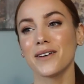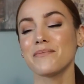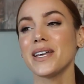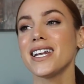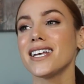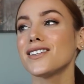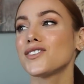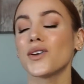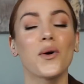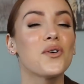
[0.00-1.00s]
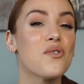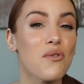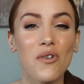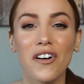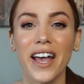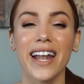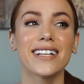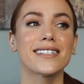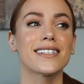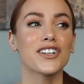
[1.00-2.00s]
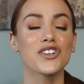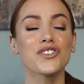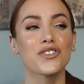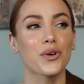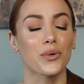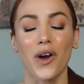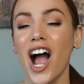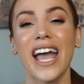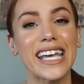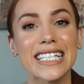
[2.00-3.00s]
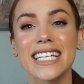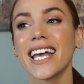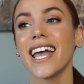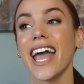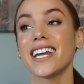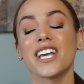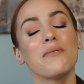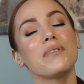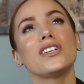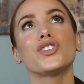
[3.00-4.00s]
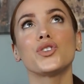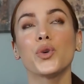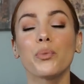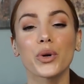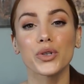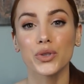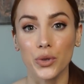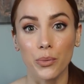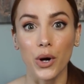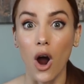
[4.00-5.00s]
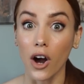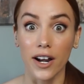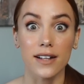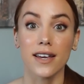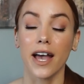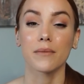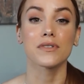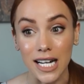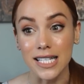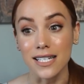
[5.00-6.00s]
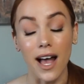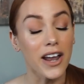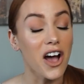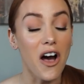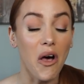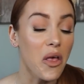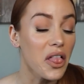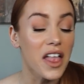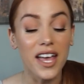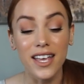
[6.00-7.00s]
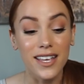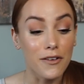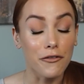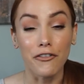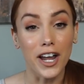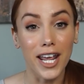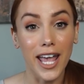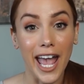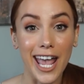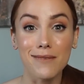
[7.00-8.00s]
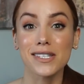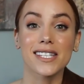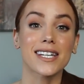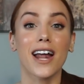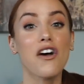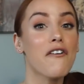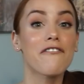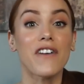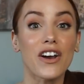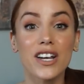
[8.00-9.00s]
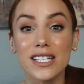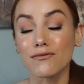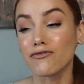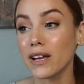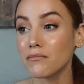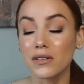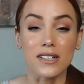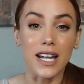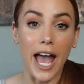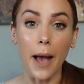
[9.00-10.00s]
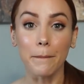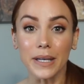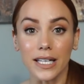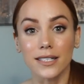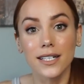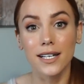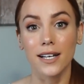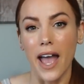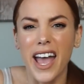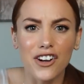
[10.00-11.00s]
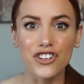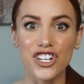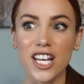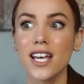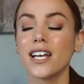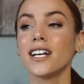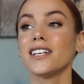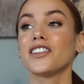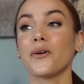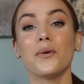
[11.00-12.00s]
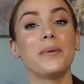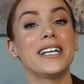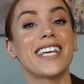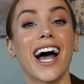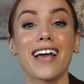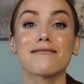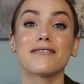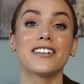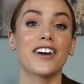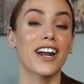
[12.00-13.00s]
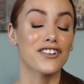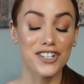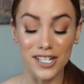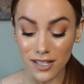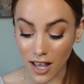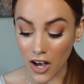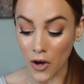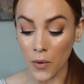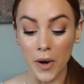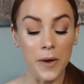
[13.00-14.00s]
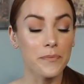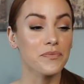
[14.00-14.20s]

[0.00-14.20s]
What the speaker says: Competing is so cool and it's such a grind, and it can be super, super hard at times. And it's not all fun and games. It's not all fairies and rainbows and happy and energy. There will be times when your energy is low.